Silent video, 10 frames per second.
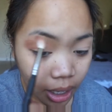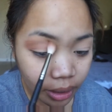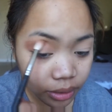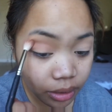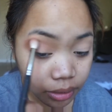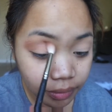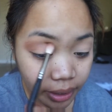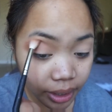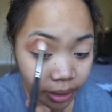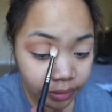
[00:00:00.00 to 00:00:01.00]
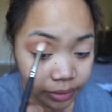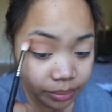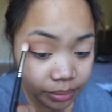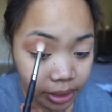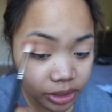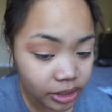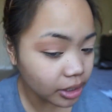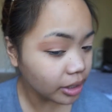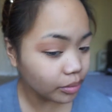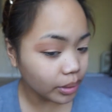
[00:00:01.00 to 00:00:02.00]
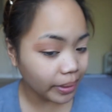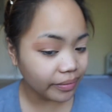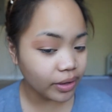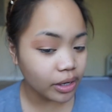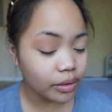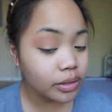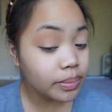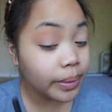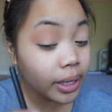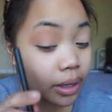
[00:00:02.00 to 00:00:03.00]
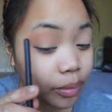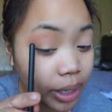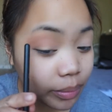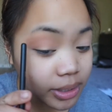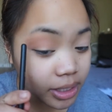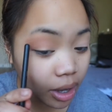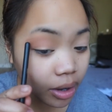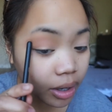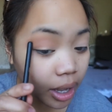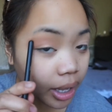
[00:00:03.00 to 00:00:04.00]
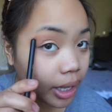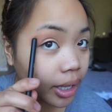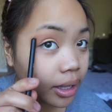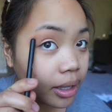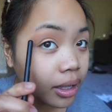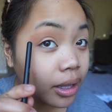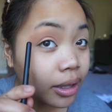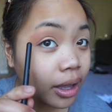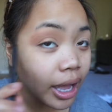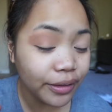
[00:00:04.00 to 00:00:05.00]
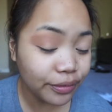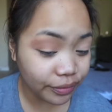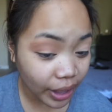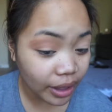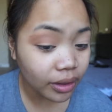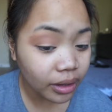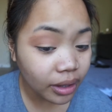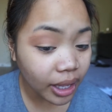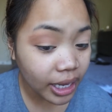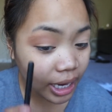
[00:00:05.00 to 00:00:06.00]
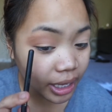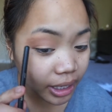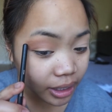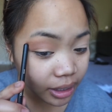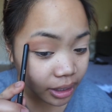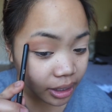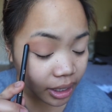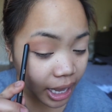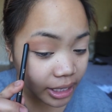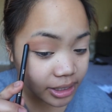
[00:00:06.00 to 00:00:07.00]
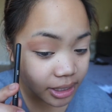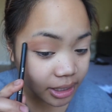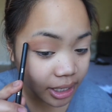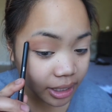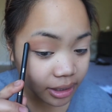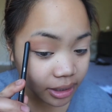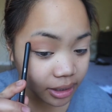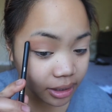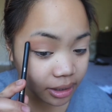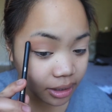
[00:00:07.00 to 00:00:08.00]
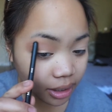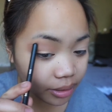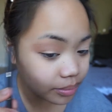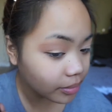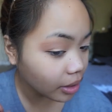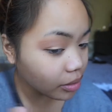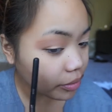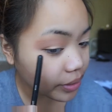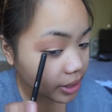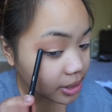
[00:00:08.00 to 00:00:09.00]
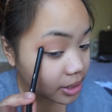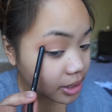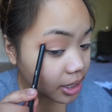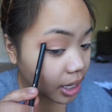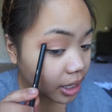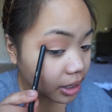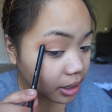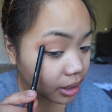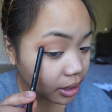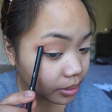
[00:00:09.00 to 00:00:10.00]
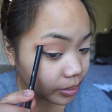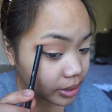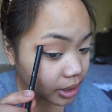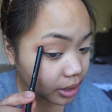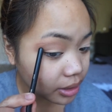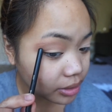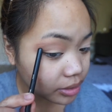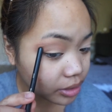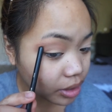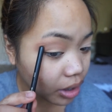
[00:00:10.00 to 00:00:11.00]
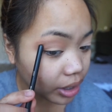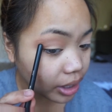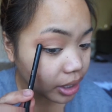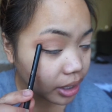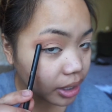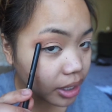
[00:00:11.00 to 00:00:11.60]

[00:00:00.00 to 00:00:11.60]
I don't know if I ever mentioned it in one of my videos, but when I was young, I fell and I had to get, I don't know if you guys can see that, but it's like a little scar.